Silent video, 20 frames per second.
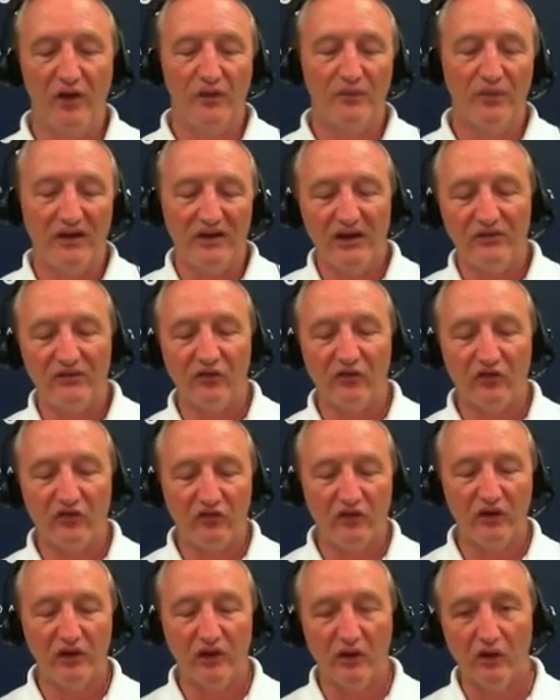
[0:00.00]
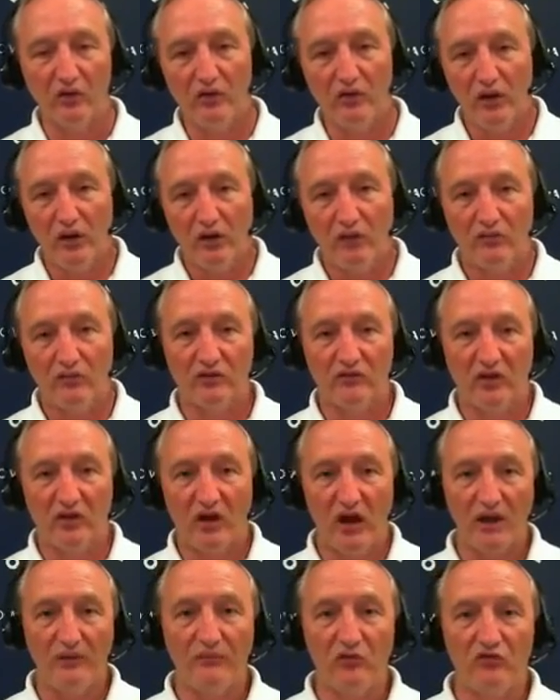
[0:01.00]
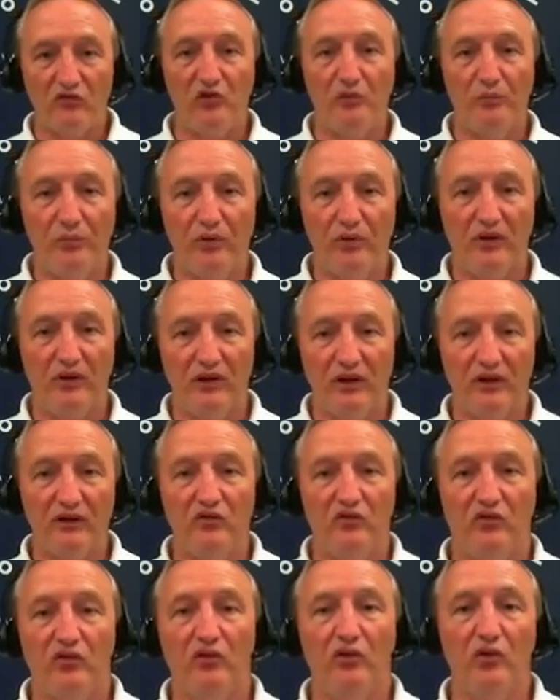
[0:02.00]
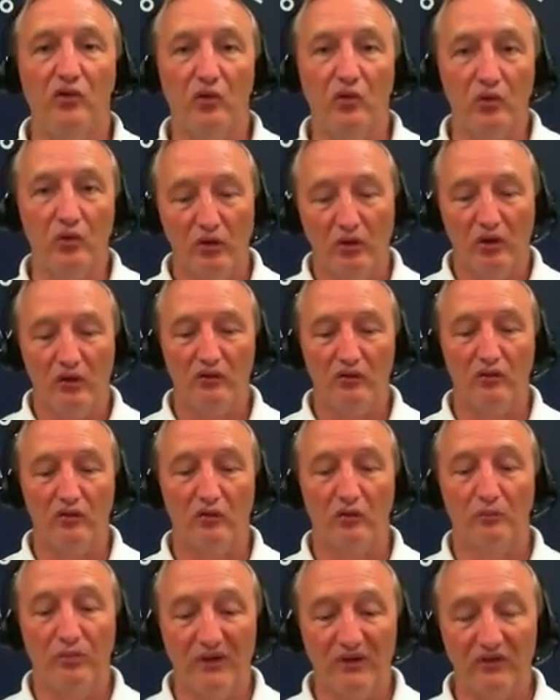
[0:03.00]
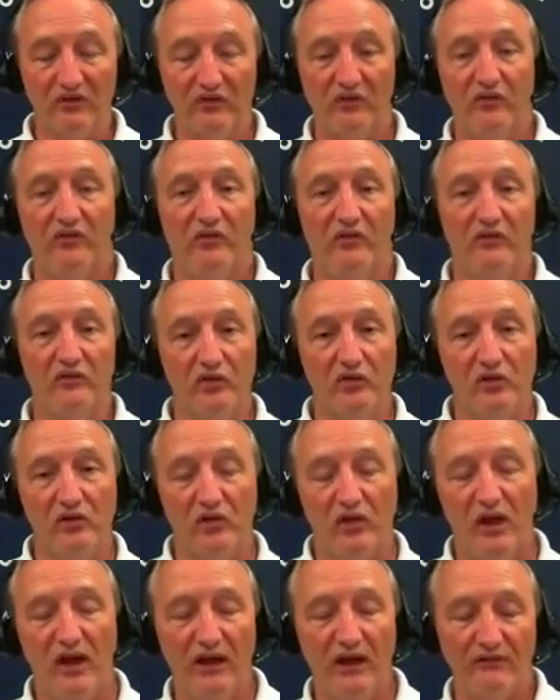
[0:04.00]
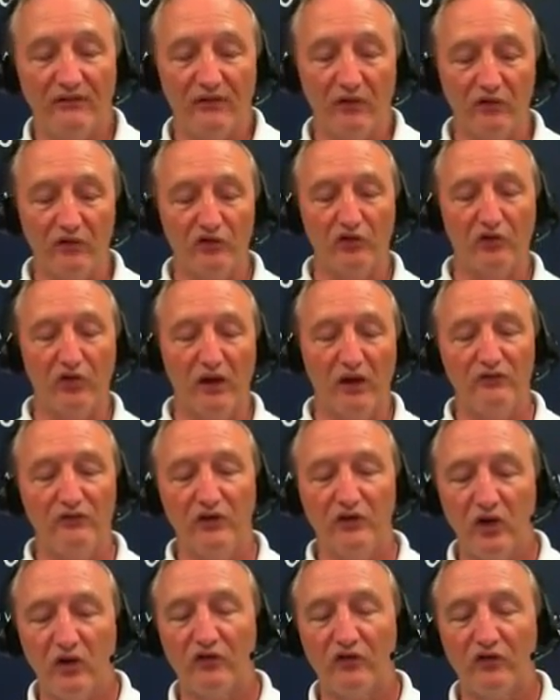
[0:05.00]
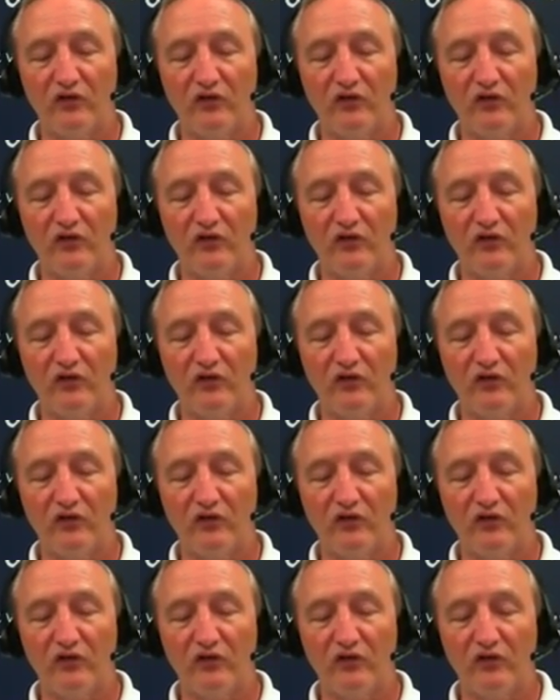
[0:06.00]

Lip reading: But even still, the time that you put into your business and to your efforts, if you don't,